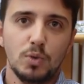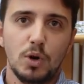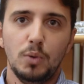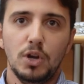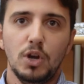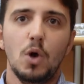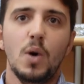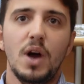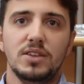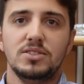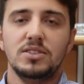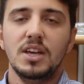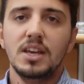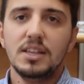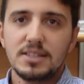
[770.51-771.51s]
where we go
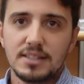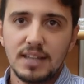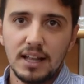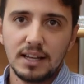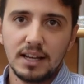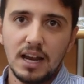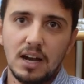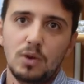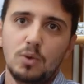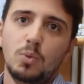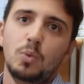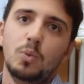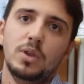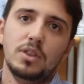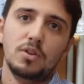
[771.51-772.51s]
as Selcare
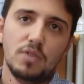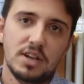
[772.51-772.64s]
with the